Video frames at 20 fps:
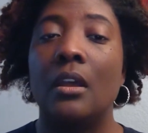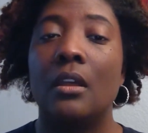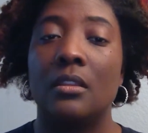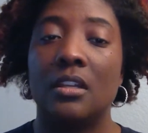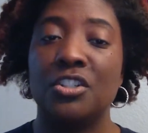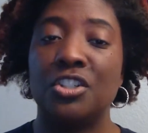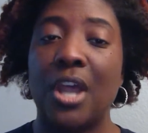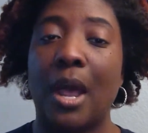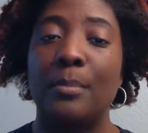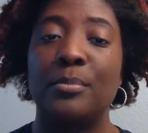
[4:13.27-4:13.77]

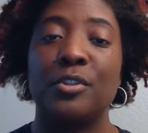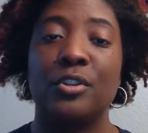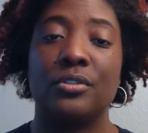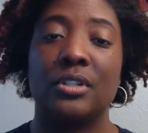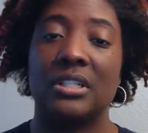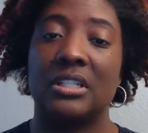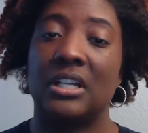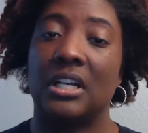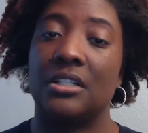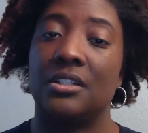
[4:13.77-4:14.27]
This chapter
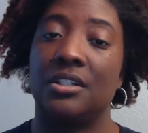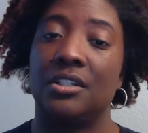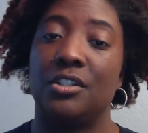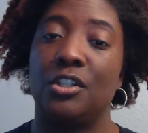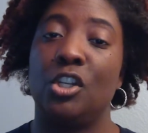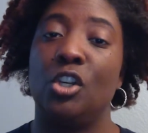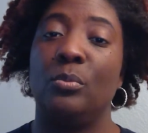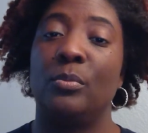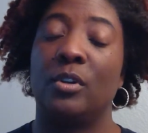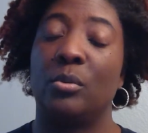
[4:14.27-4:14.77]
discusses
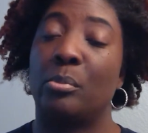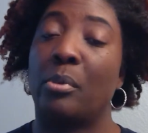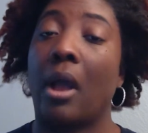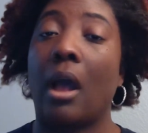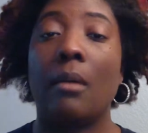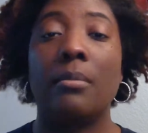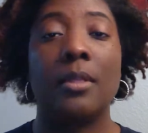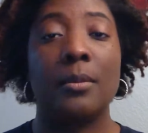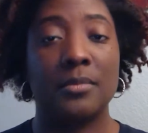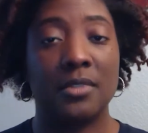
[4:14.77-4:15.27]
human
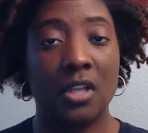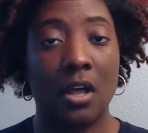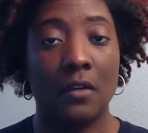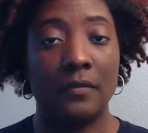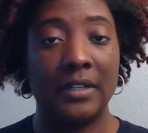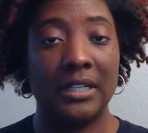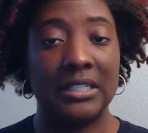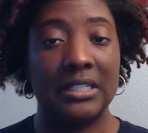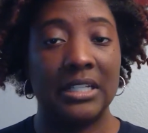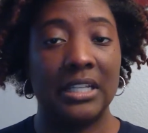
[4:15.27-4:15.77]

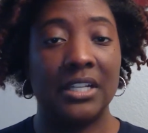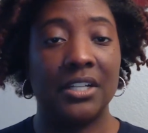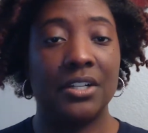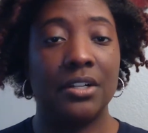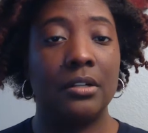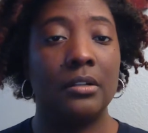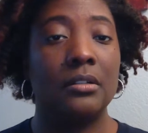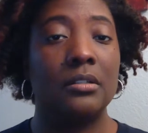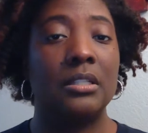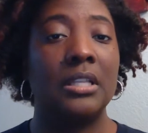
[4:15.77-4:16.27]
problem-solving
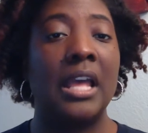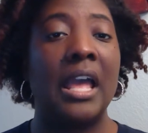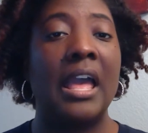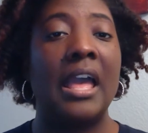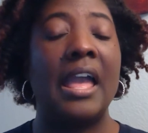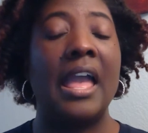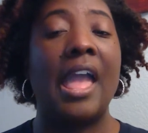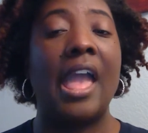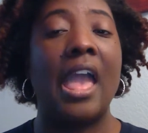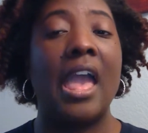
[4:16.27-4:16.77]
skills
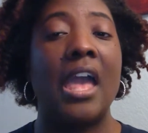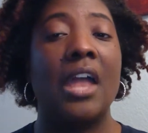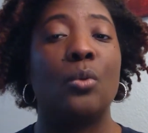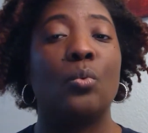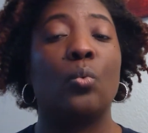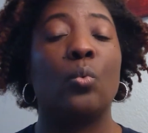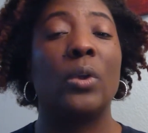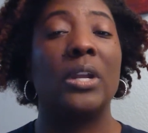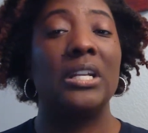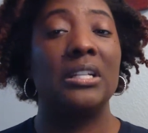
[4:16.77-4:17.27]

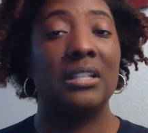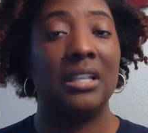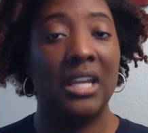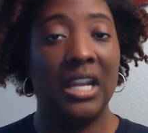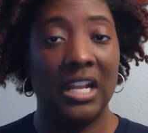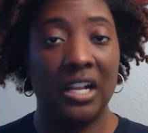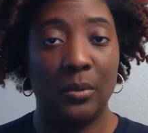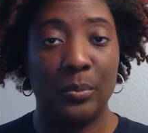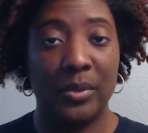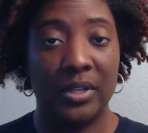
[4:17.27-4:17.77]
and
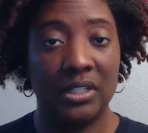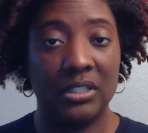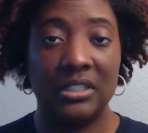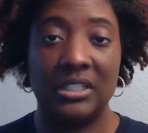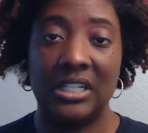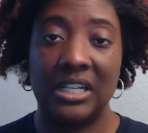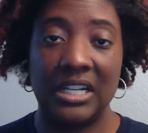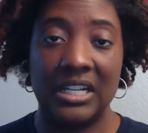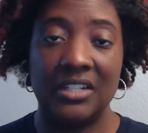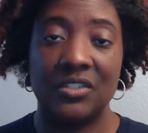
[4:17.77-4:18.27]
reasoning
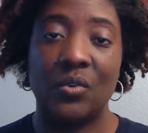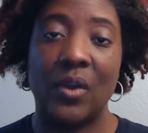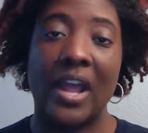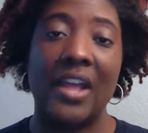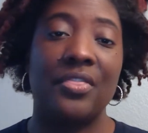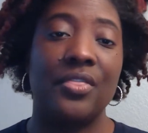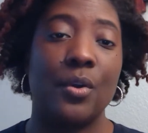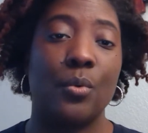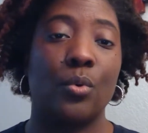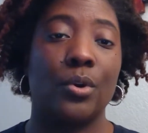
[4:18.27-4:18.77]
abilities,
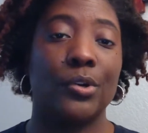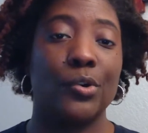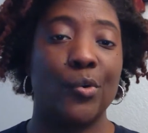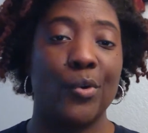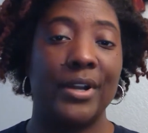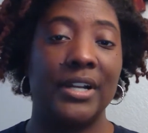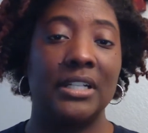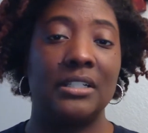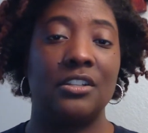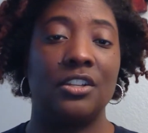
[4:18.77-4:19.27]
right, that we're
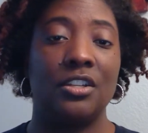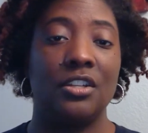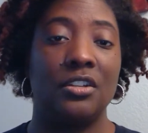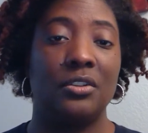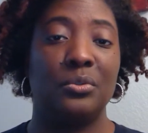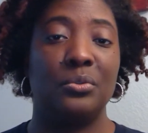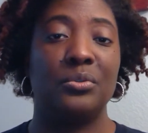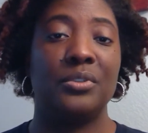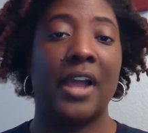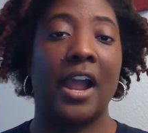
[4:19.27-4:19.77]
going to
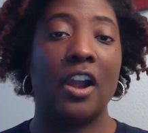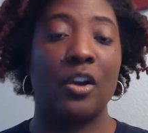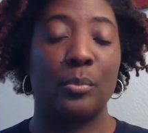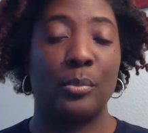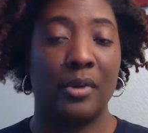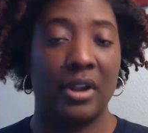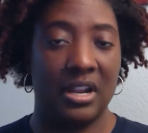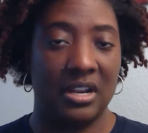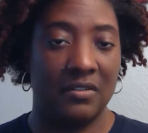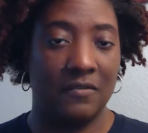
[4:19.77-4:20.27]
use our
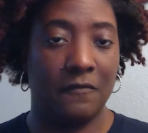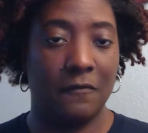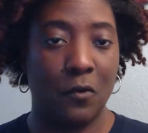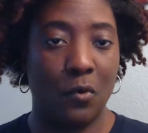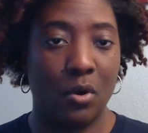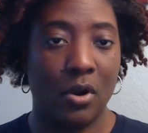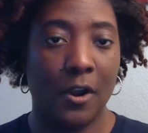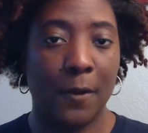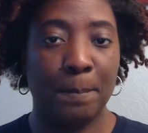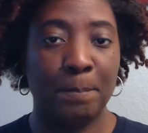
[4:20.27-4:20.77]
brain
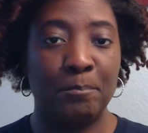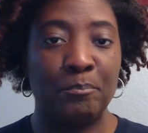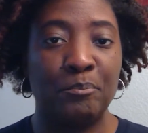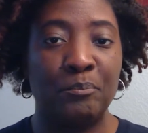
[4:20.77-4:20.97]
for.